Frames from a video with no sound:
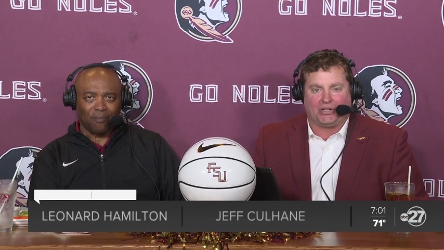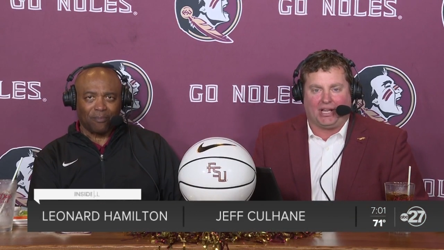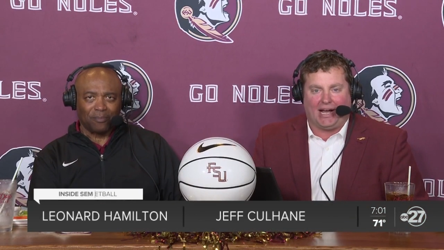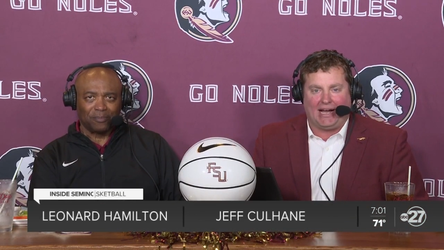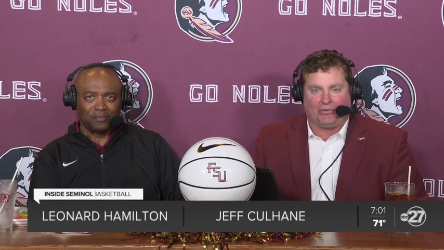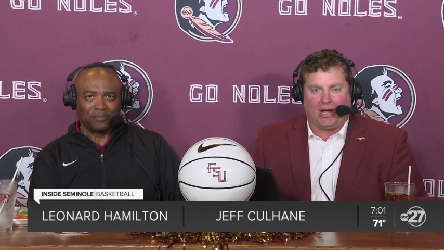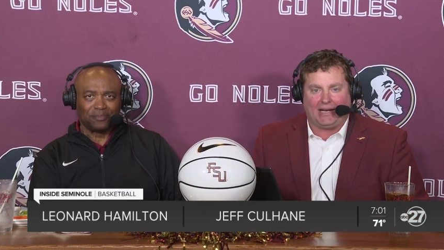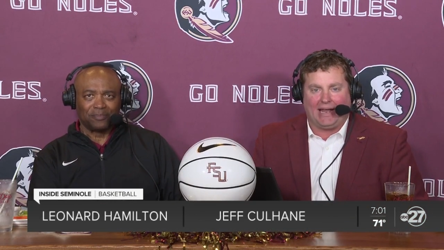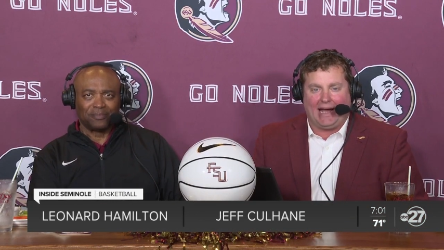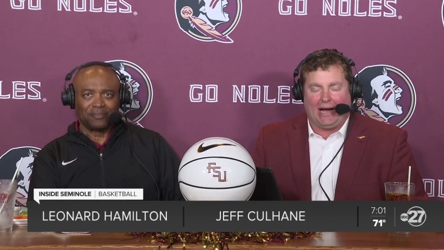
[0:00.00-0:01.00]
Speaker 1: it live
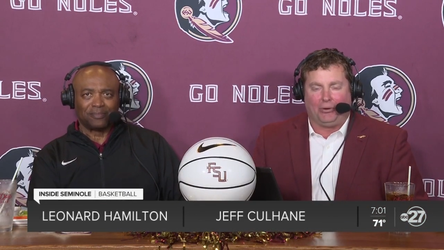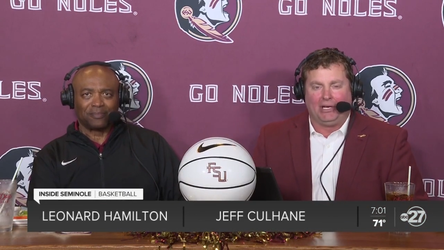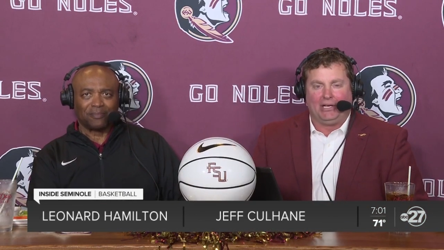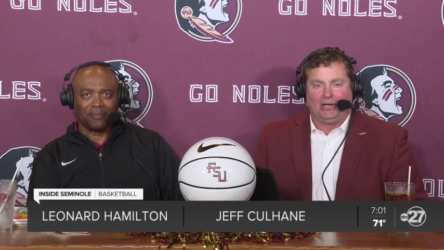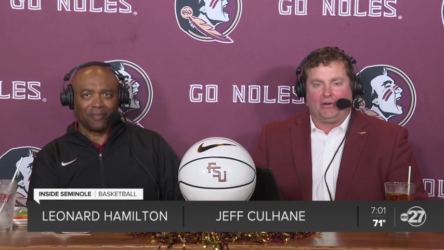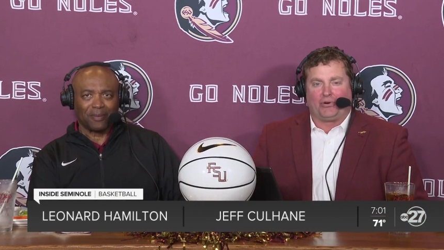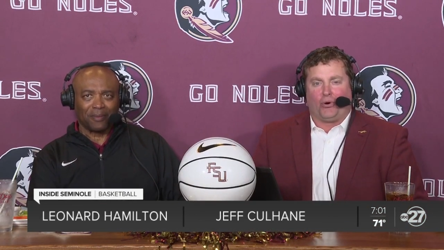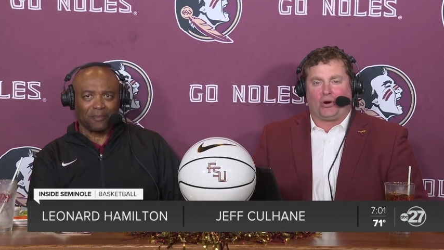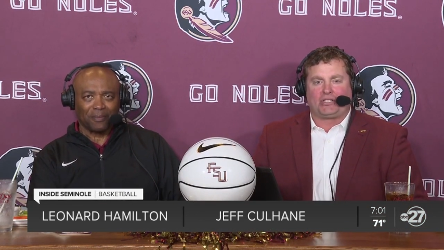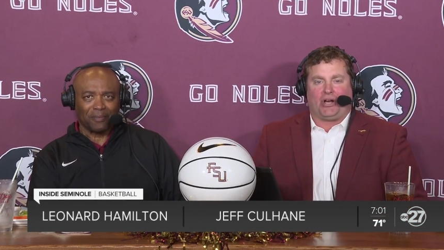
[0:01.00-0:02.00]
right now, of
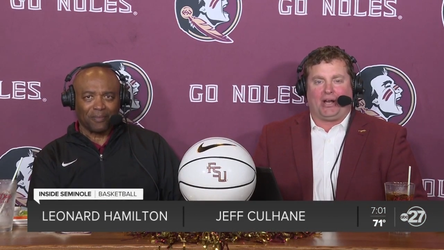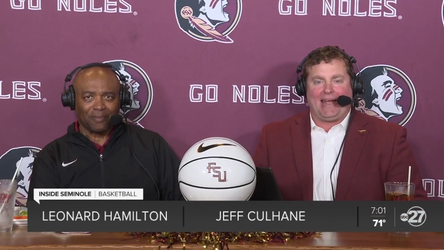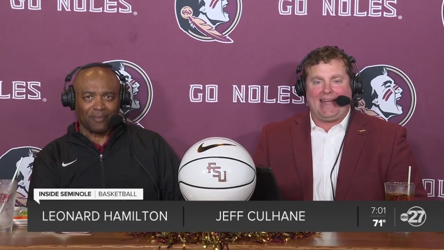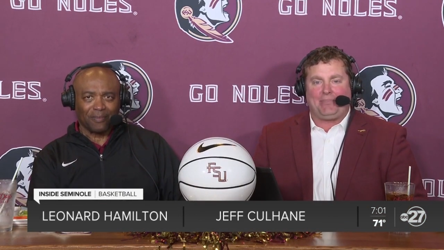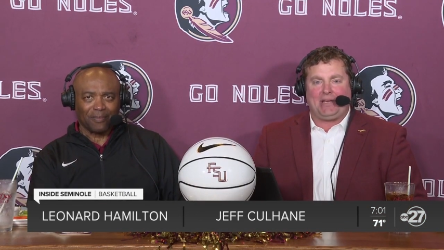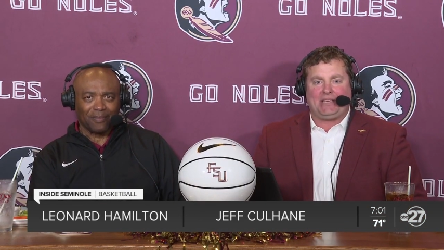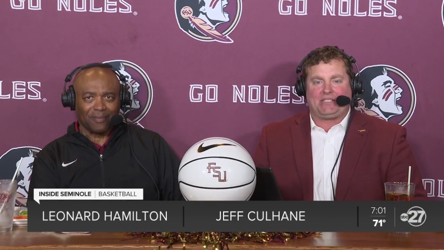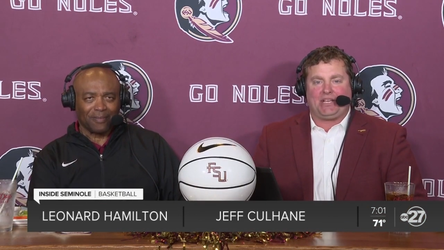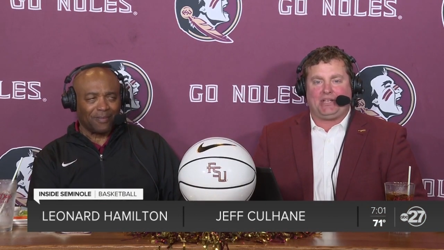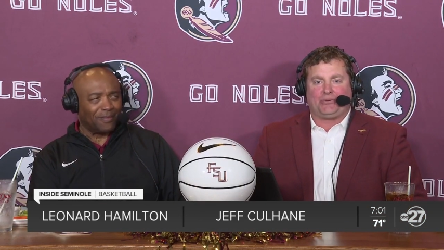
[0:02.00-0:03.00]
course, on
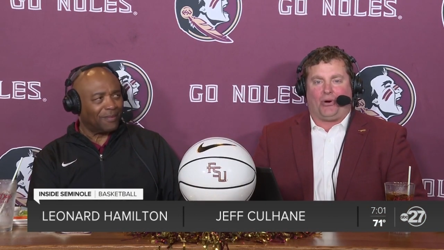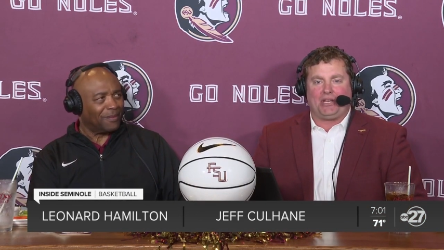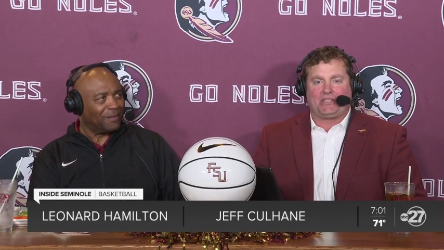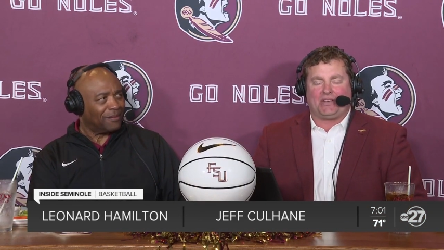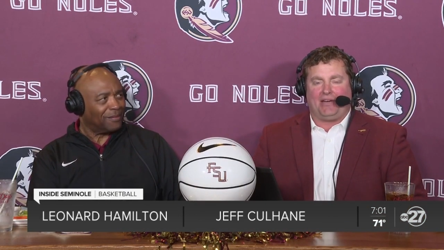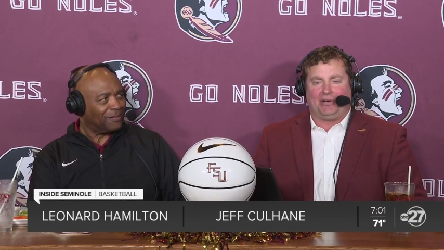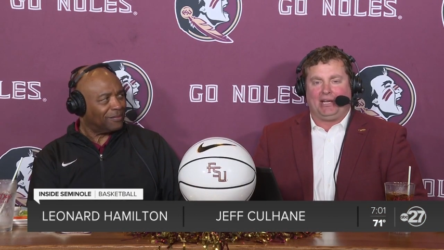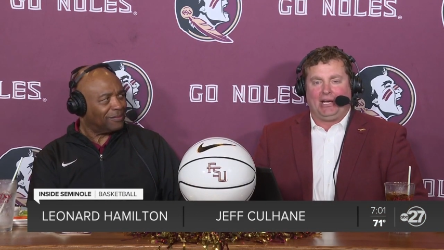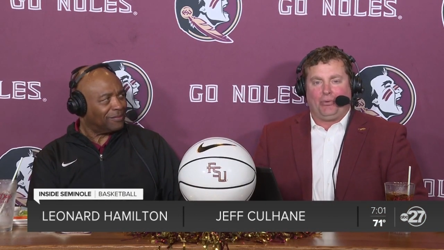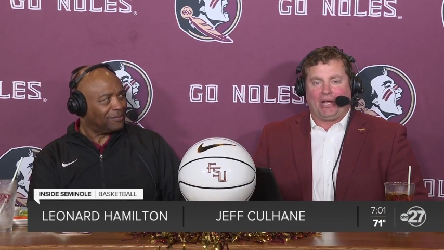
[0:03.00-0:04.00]
ABC 27.
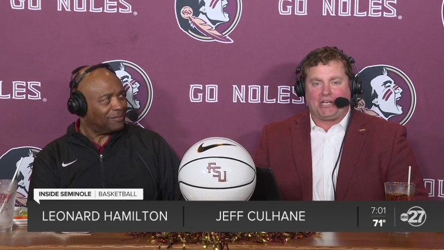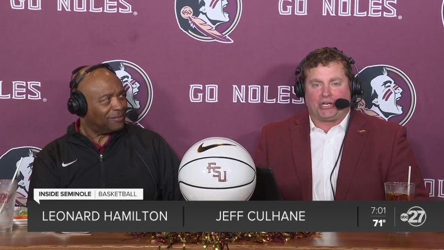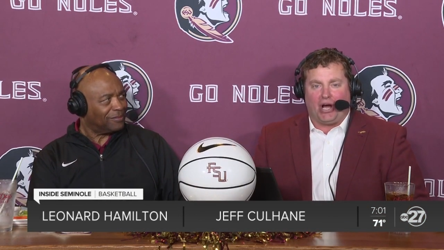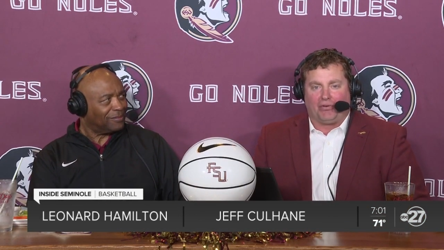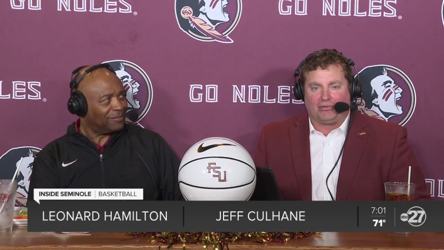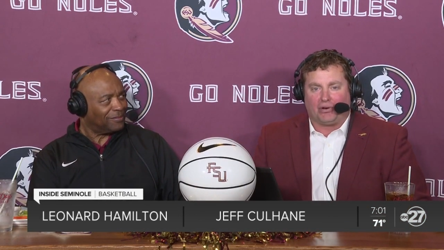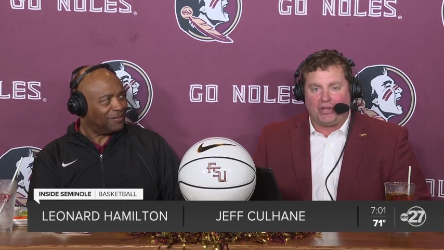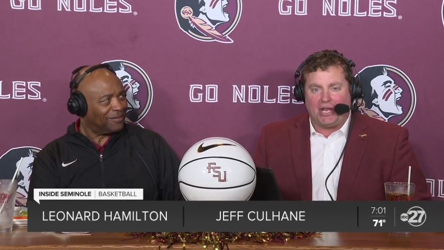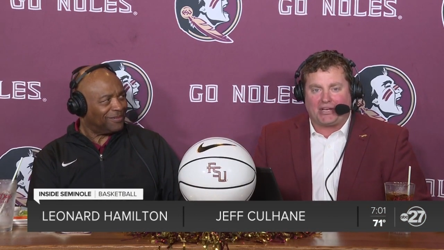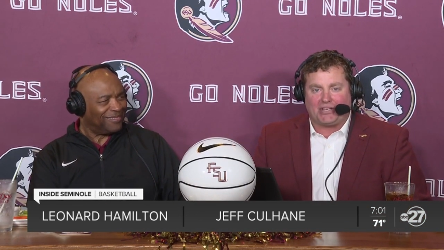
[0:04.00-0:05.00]
We got you covered over
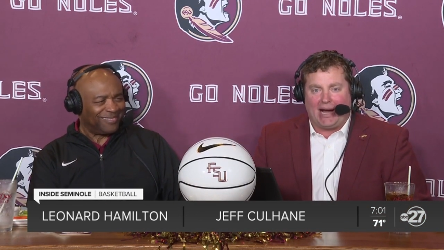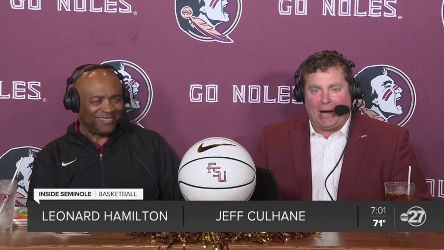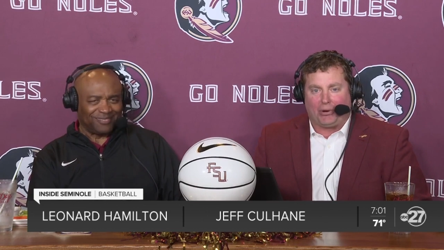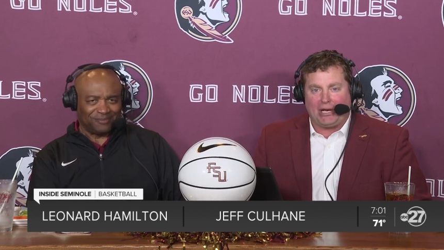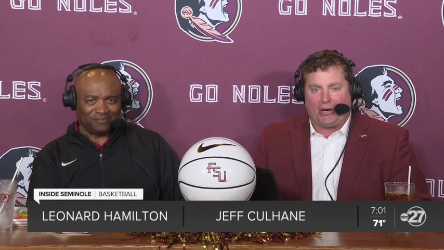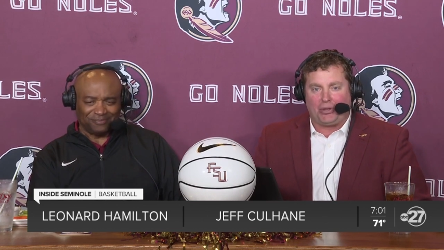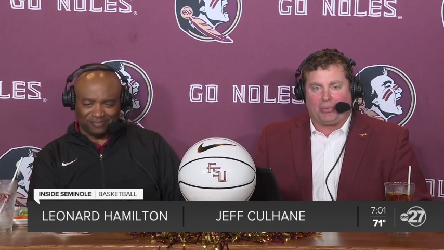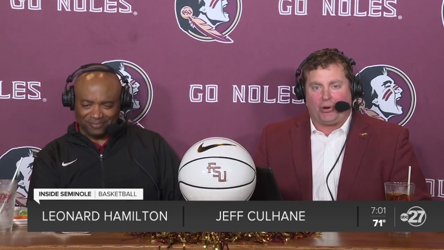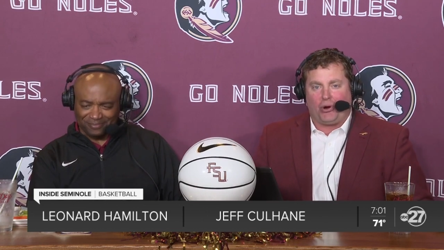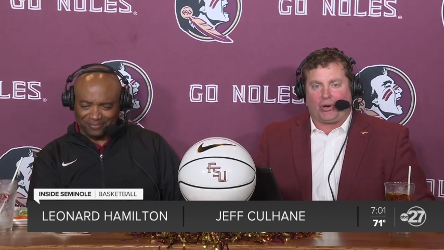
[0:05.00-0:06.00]
the next hour here on the
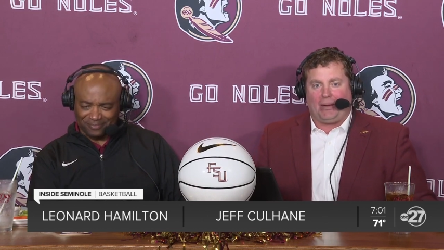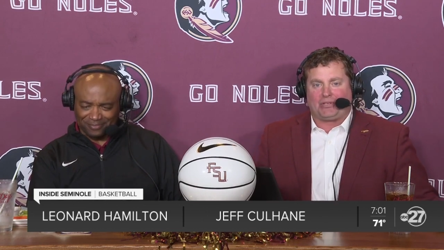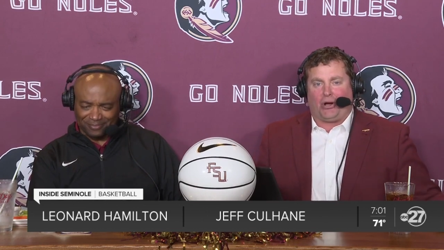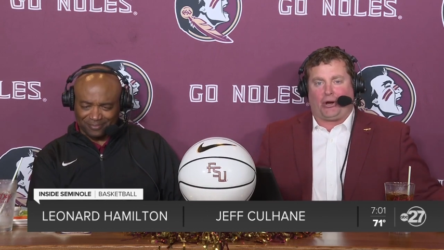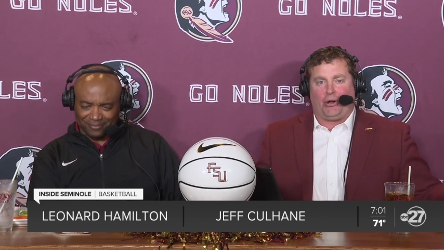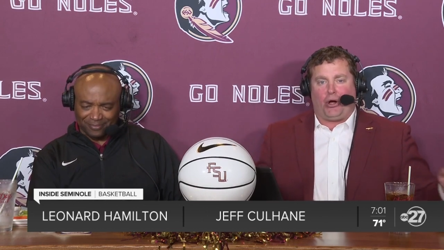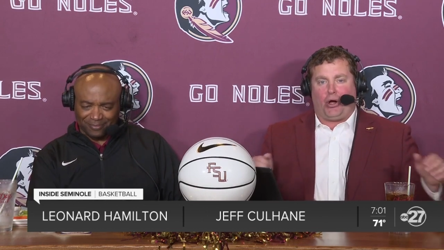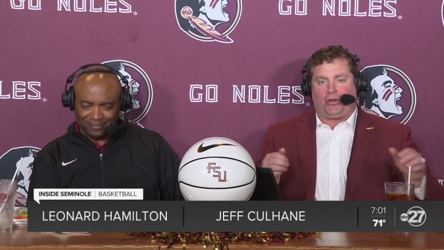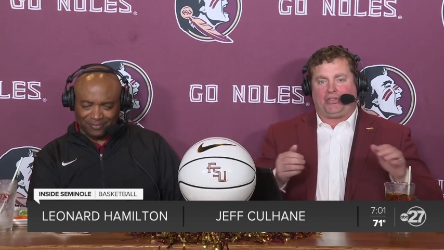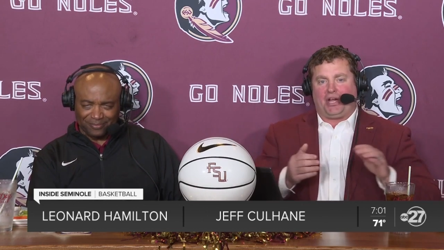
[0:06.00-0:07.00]
program, talking
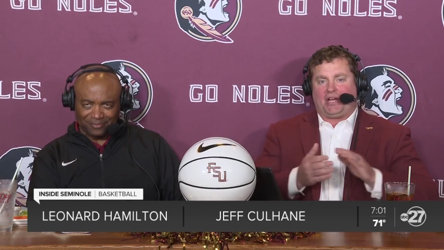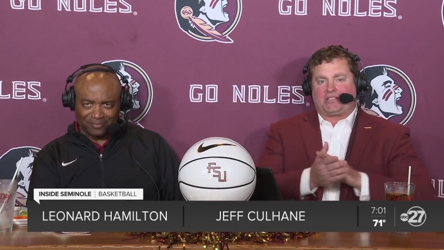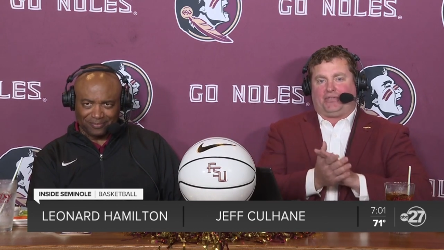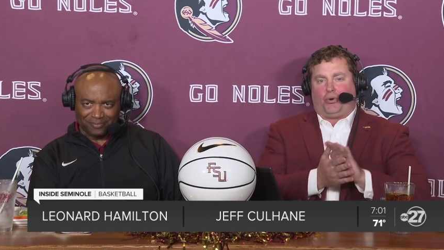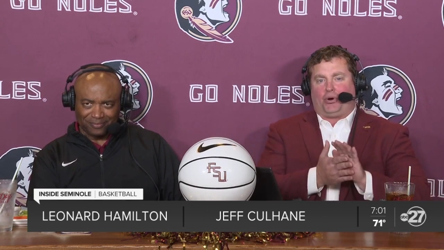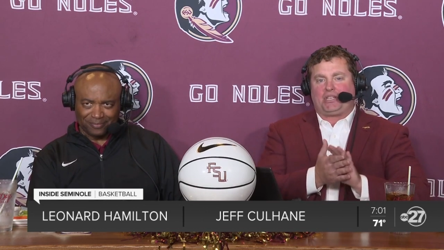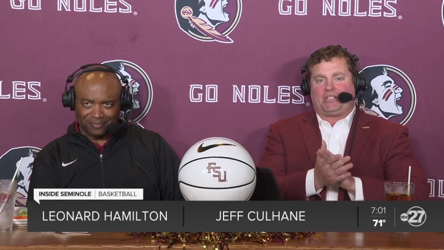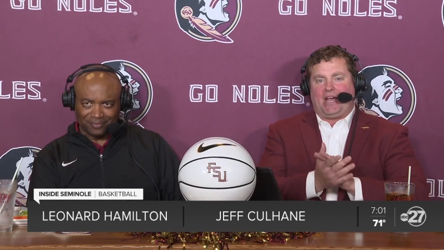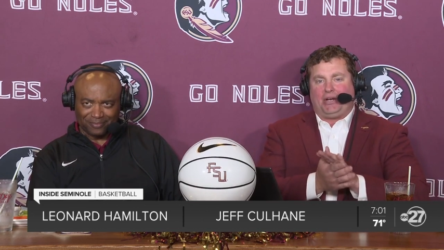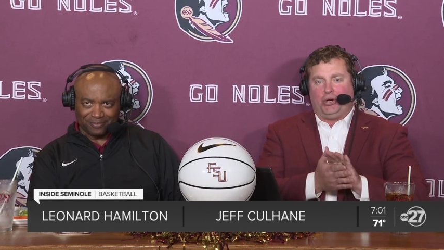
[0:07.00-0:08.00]
all things Florida
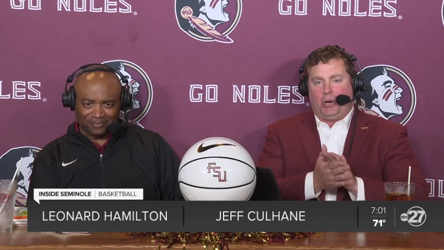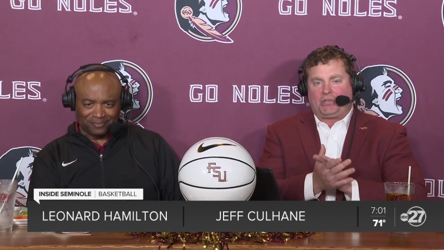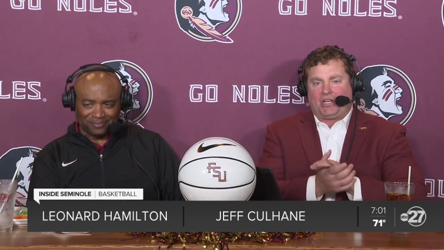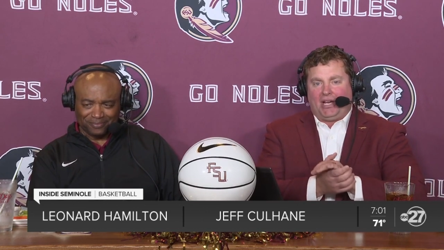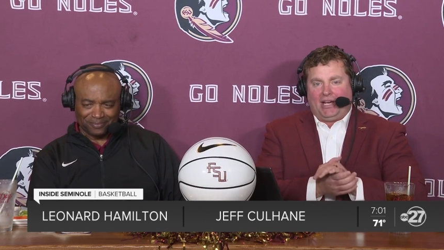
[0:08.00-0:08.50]
State hoops